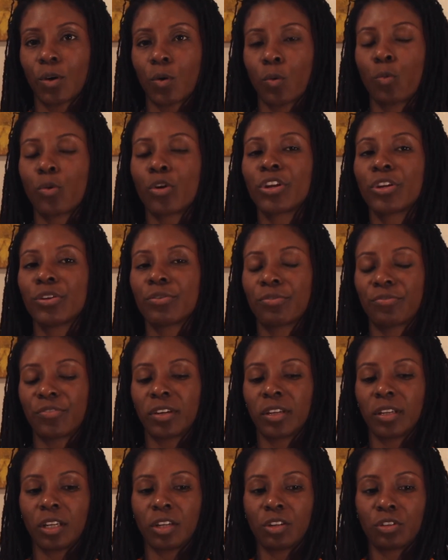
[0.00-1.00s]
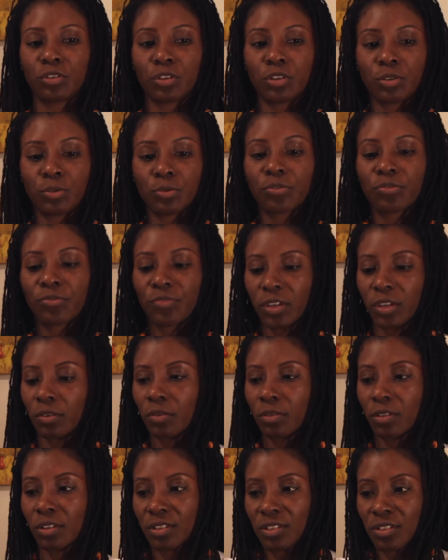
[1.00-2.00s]
What are you feeling? Do you
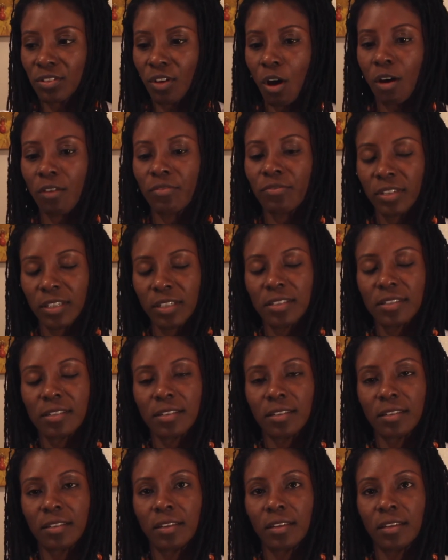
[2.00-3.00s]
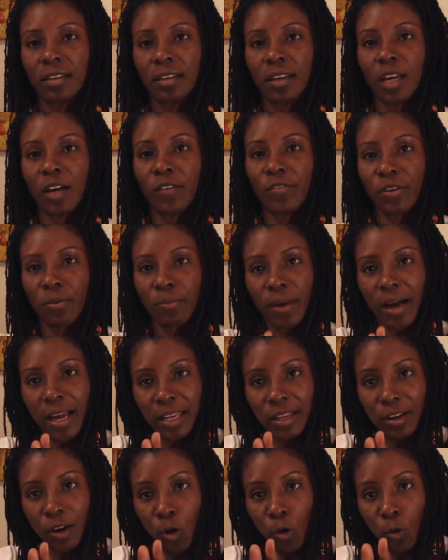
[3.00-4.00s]
feel the softness of your
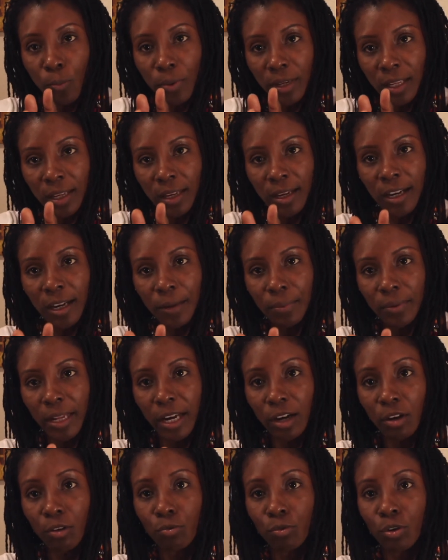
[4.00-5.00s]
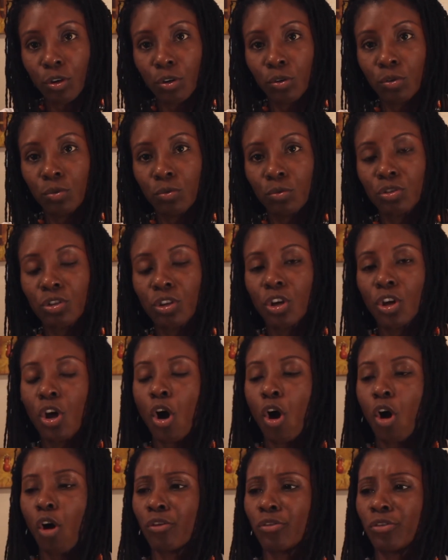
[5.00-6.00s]
body opening up like a rose?
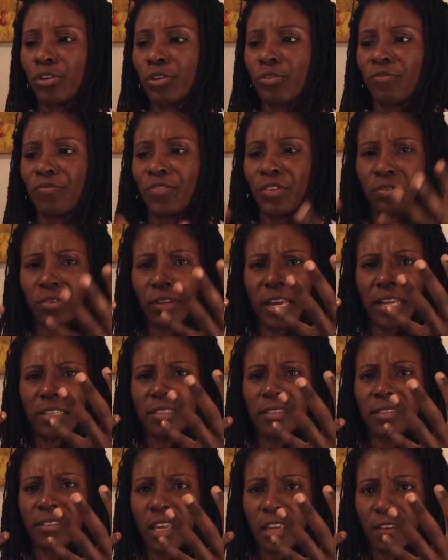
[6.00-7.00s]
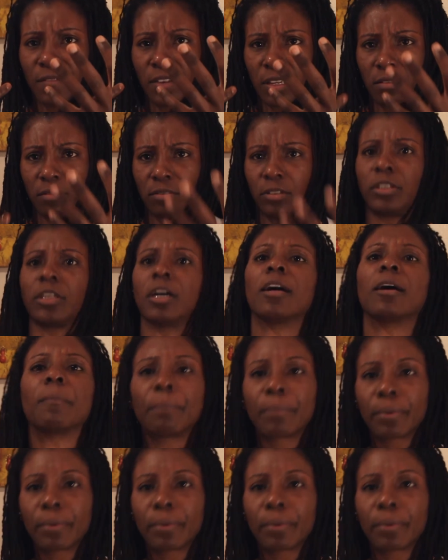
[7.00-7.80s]
Or do you feel like this heavy dump?